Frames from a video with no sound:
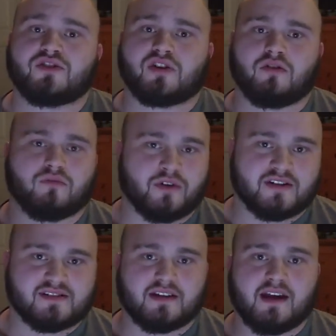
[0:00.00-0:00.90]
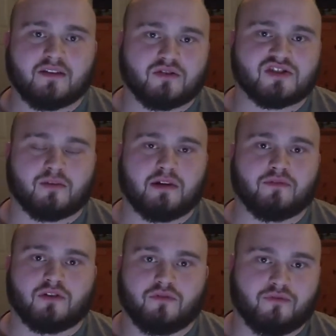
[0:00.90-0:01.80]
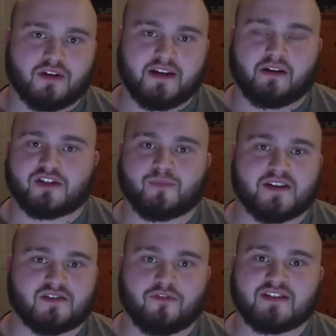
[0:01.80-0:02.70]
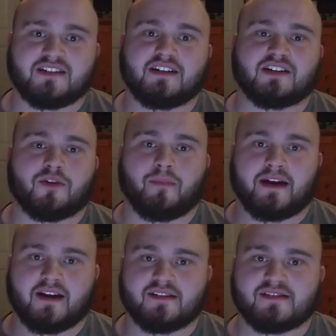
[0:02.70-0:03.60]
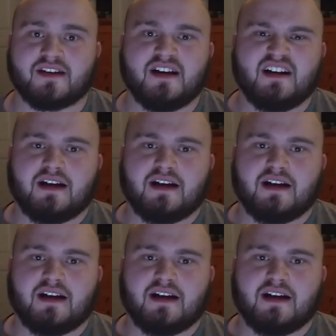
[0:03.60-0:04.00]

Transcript: So we could say, yeah, there's some level of inherent specificity to the bands.